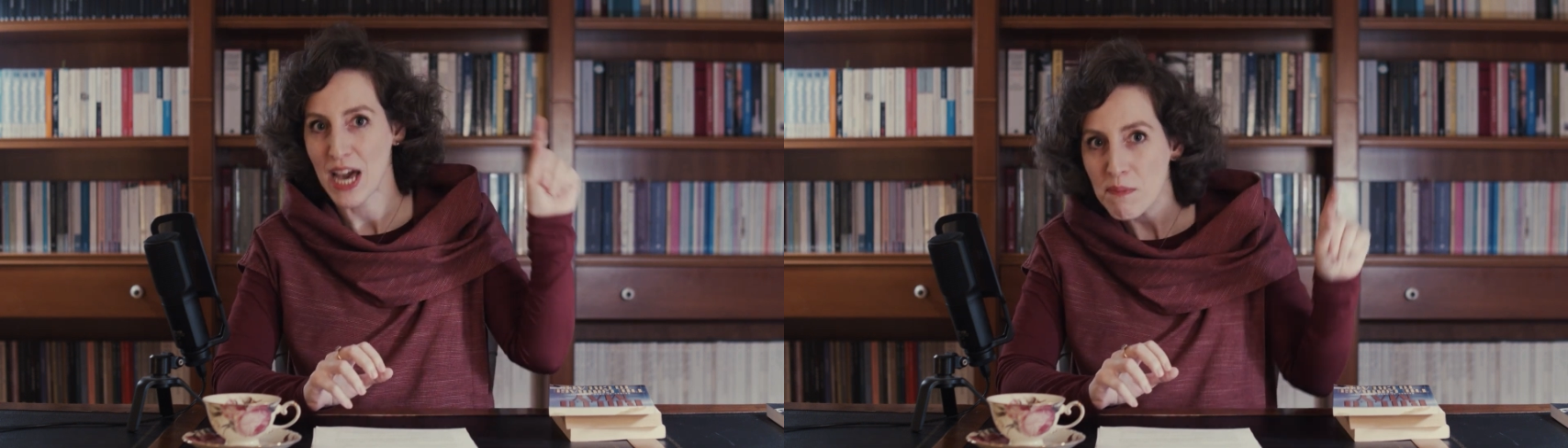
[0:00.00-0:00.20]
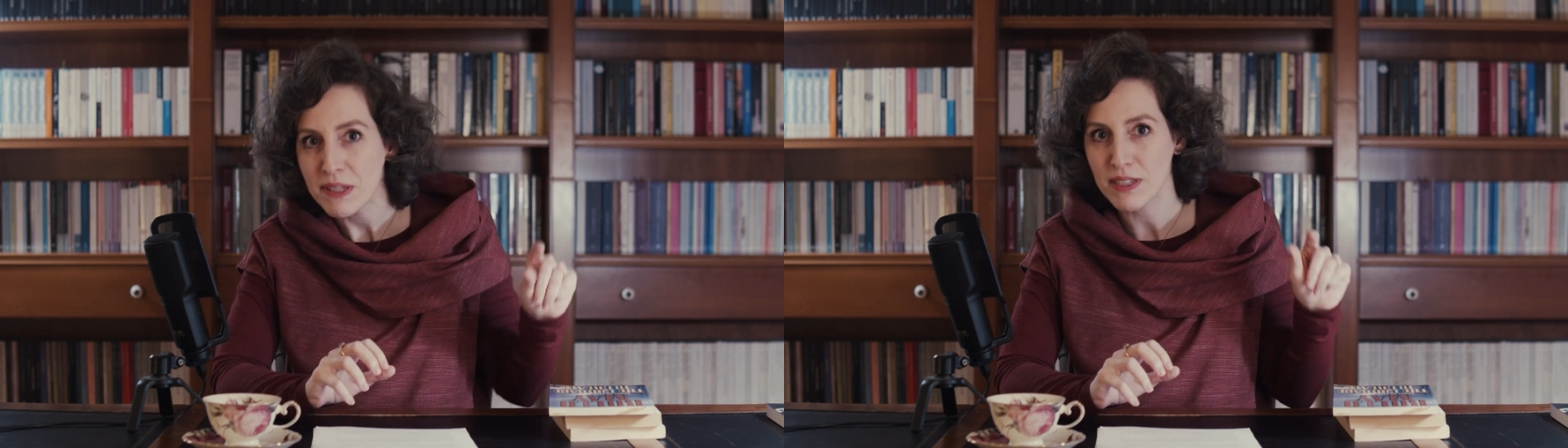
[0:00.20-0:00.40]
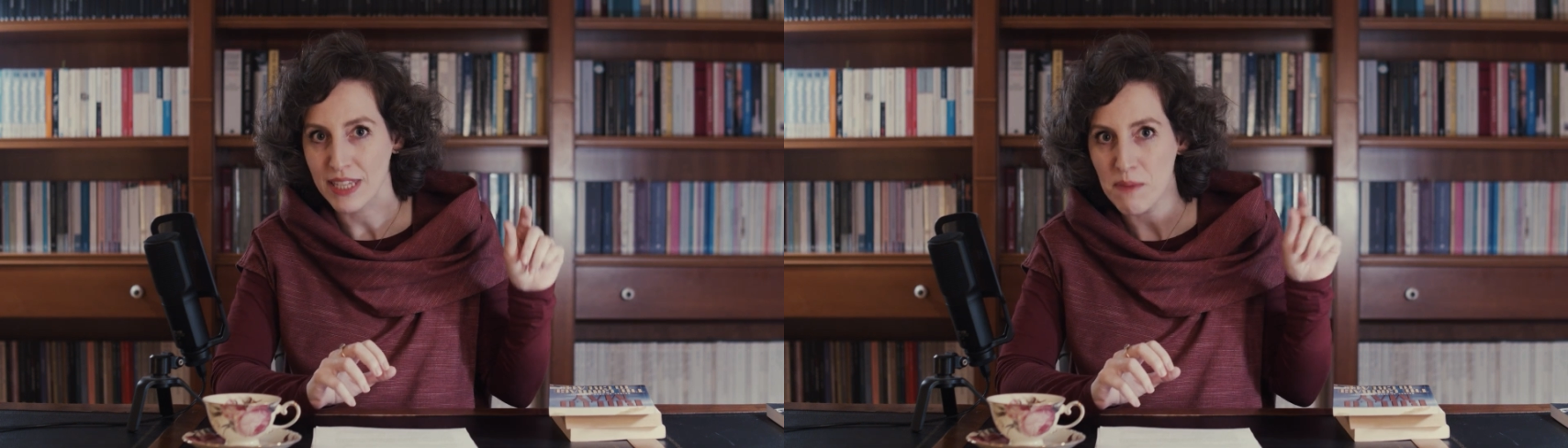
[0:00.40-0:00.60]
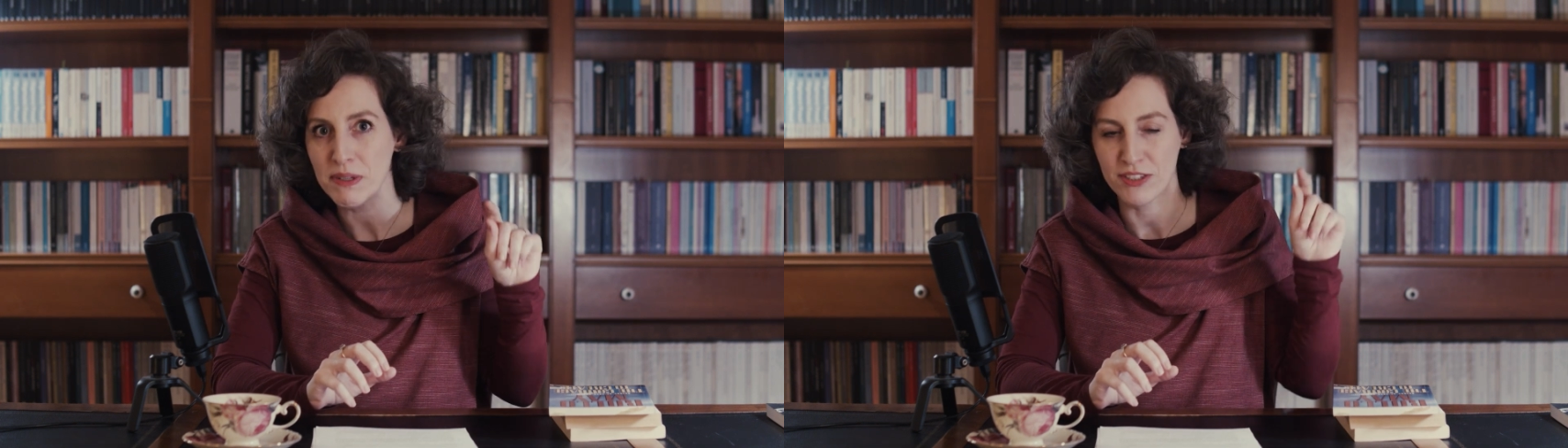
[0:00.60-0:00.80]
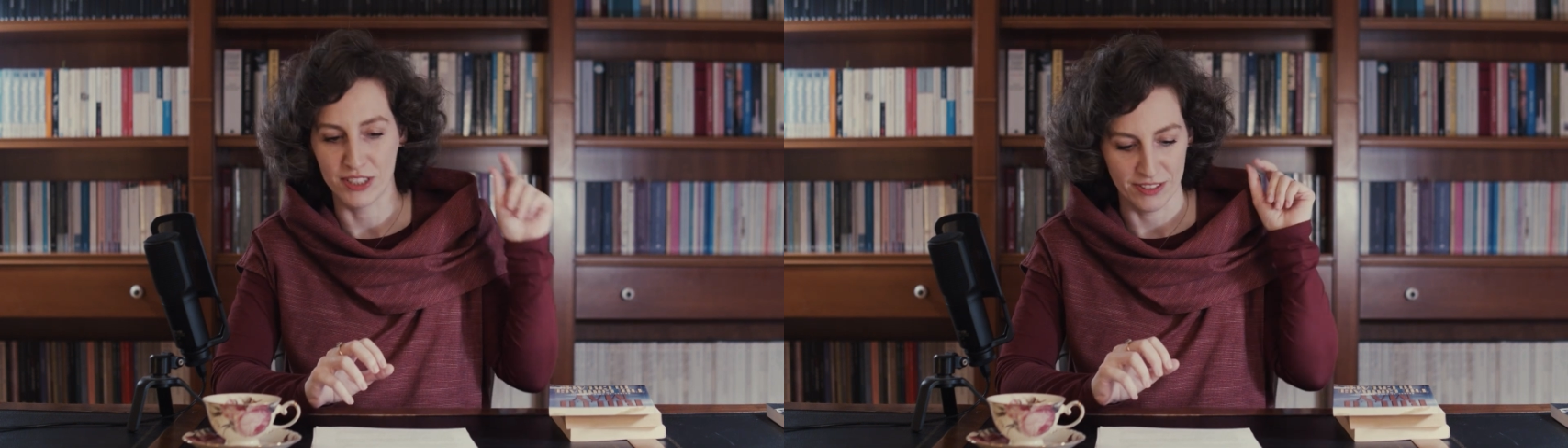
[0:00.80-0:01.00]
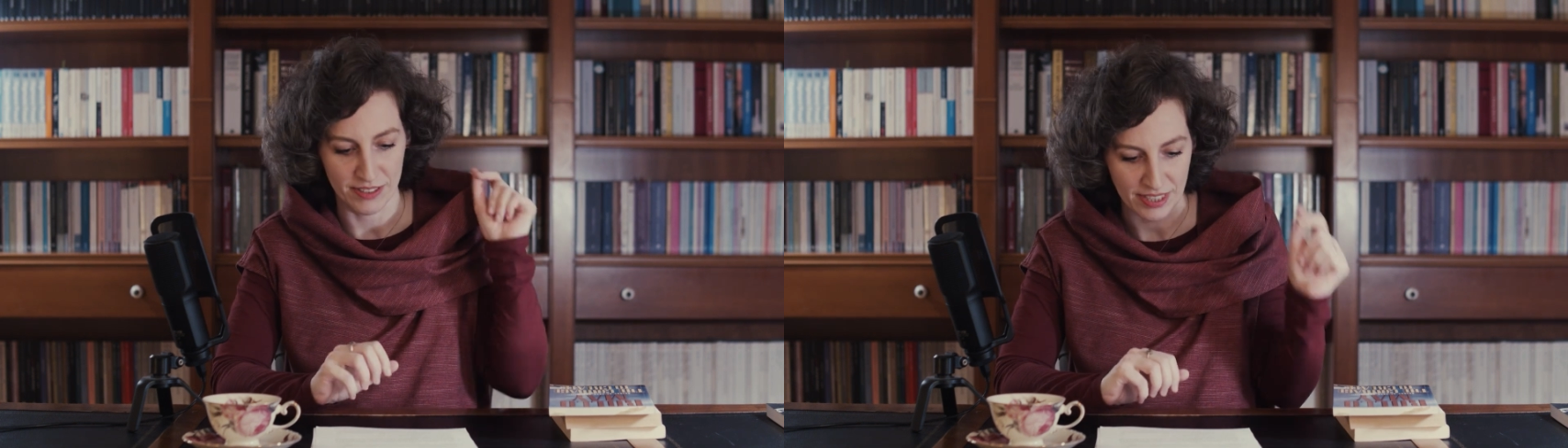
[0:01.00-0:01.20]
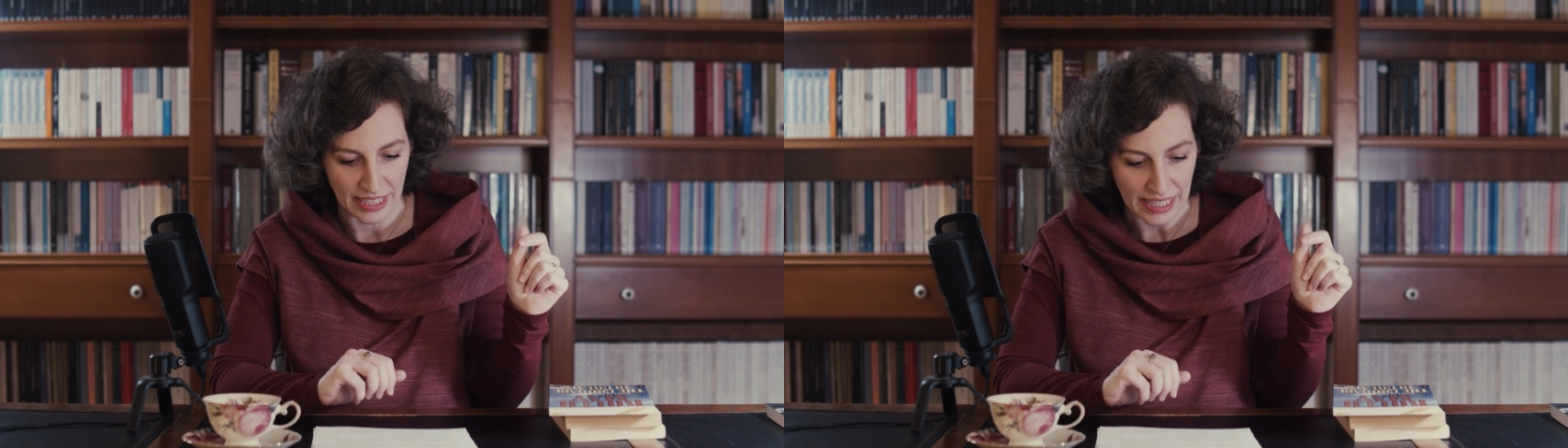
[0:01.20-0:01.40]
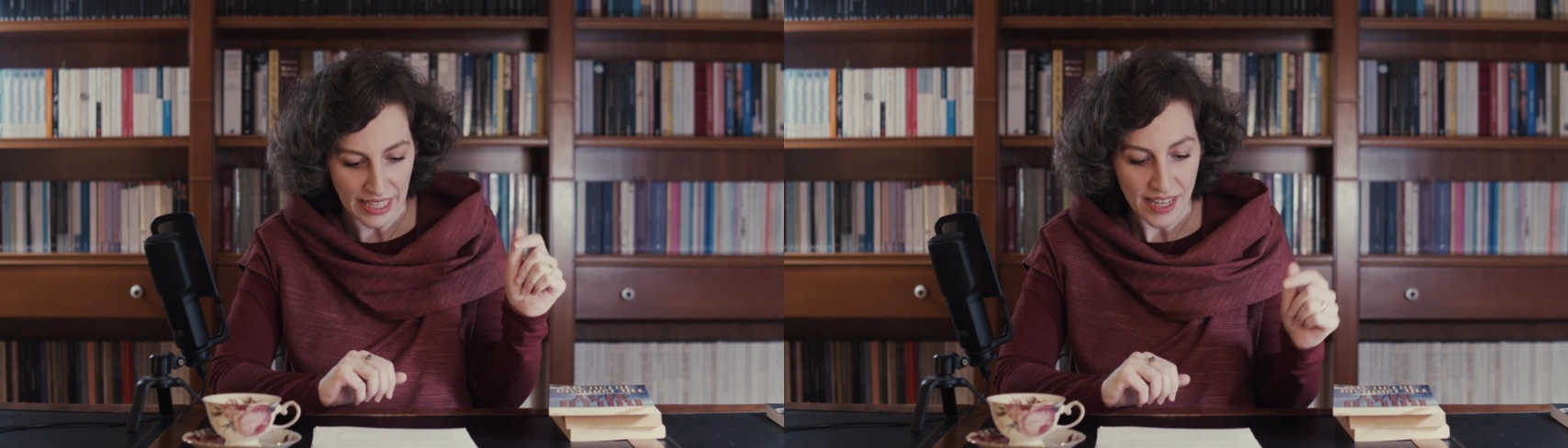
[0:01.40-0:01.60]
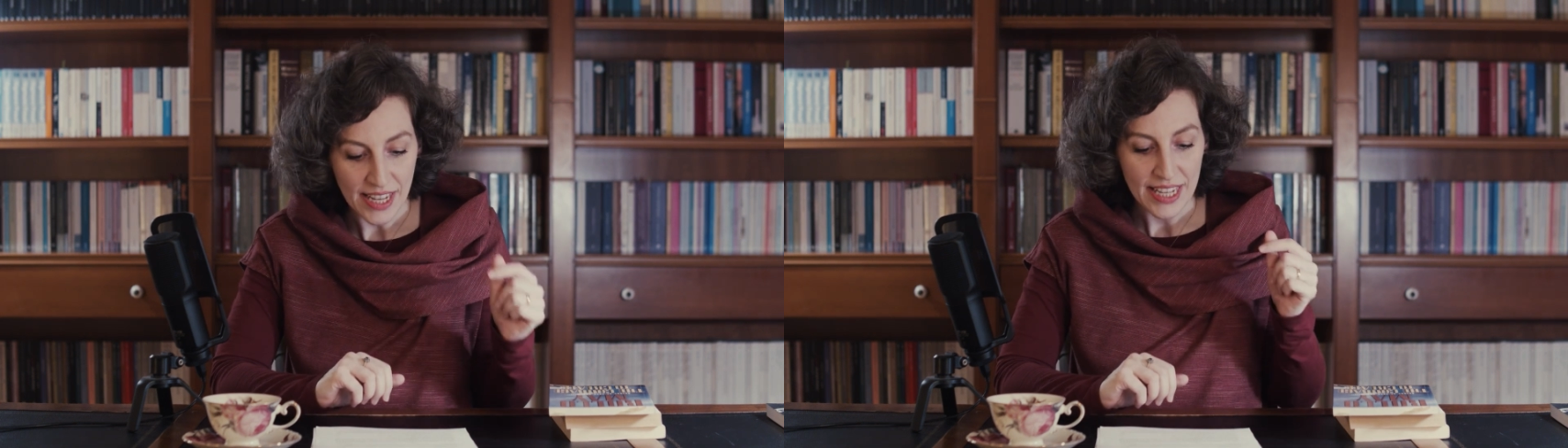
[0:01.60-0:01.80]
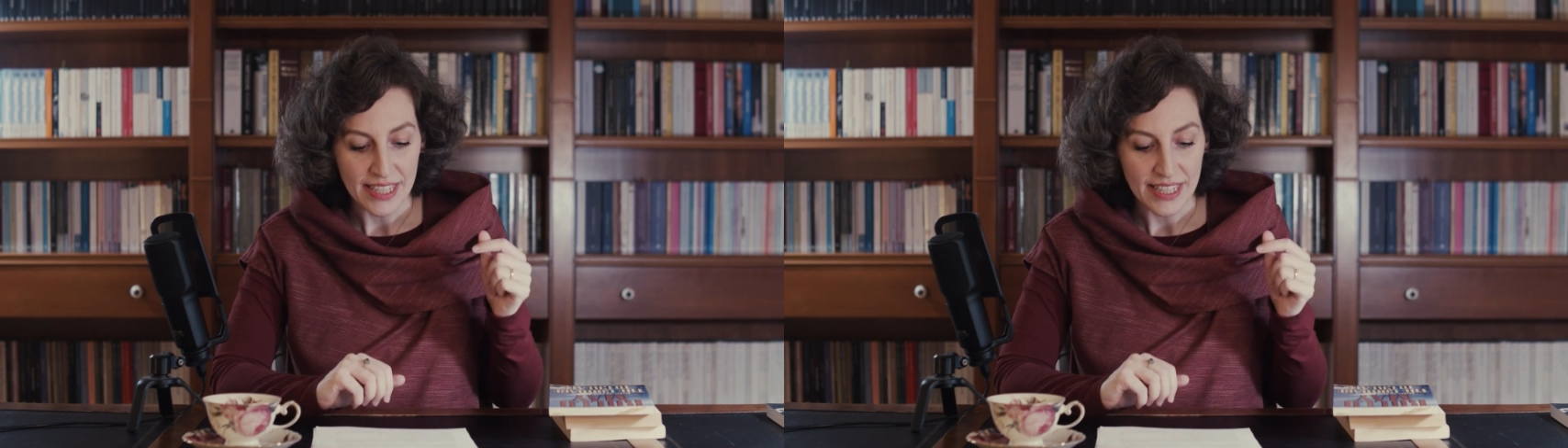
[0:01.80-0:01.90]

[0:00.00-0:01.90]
capital T